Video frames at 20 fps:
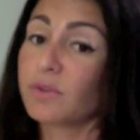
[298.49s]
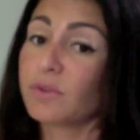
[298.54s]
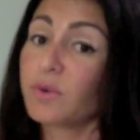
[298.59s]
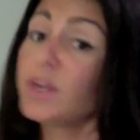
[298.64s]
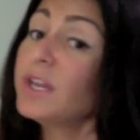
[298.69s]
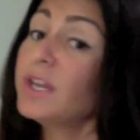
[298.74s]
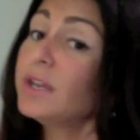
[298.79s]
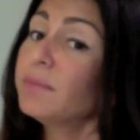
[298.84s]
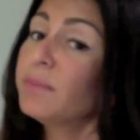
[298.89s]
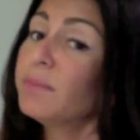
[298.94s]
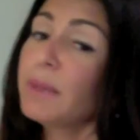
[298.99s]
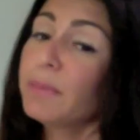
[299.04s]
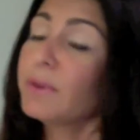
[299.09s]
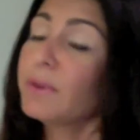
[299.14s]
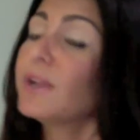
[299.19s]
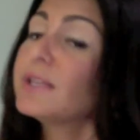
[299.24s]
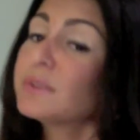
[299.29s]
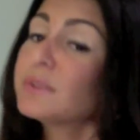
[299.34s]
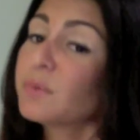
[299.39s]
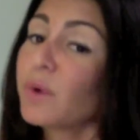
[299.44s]
3 people
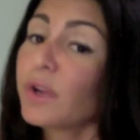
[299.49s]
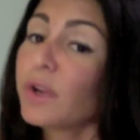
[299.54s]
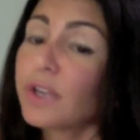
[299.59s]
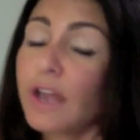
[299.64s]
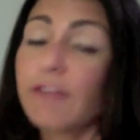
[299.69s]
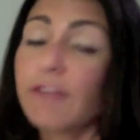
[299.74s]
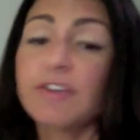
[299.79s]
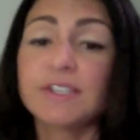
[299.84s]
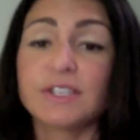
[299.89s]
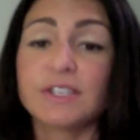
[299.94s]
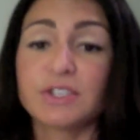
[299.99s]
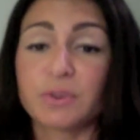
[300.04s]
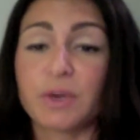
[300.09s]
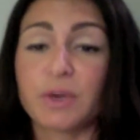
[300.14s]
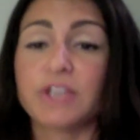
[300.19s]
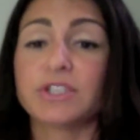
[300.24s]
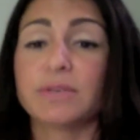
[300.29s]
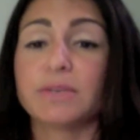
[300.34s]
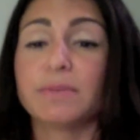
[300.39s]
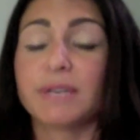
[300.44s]
doesn't work in every
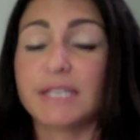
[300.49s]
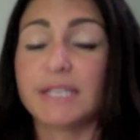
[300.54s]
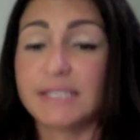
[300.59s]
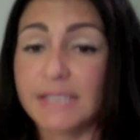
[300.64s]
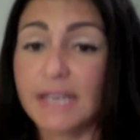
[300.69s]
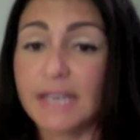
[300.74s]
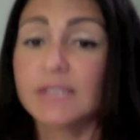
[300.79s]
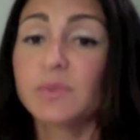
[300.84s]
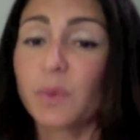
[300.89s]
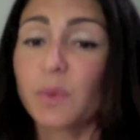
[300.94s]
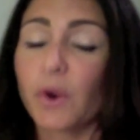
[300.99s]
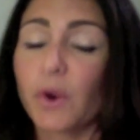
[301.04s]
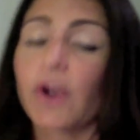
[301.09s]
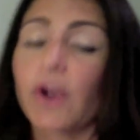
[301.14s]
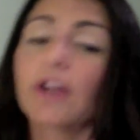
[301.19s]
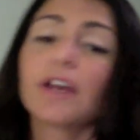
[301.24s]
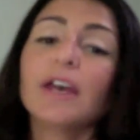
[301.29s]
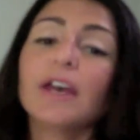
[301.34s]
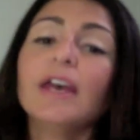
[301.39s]
situation, but it does work